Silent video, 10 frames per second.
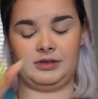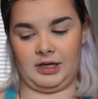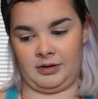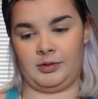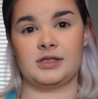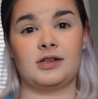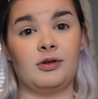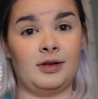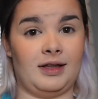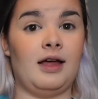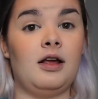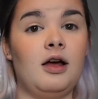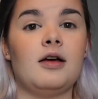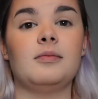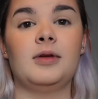I went to go get
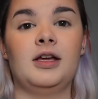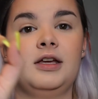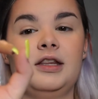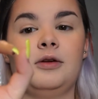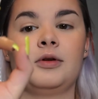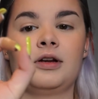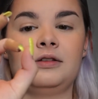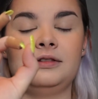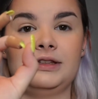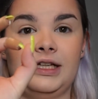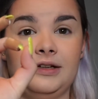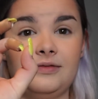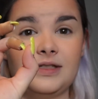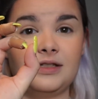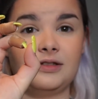up, they were gonna lift